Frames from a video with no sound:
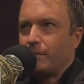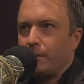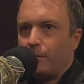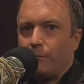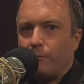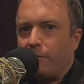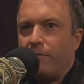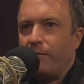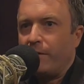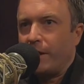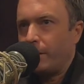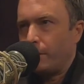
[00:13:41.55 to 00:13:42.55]

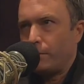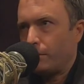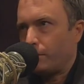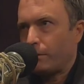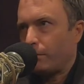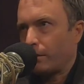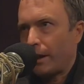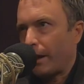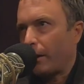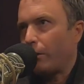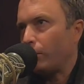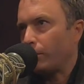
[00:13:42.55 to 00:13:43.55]
video
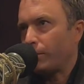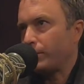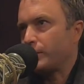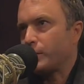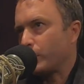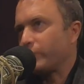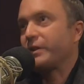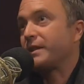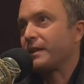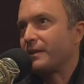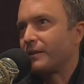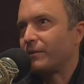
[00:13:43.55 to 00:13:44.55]
health
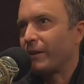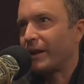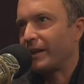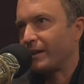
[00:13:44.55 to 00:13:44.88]
services, right?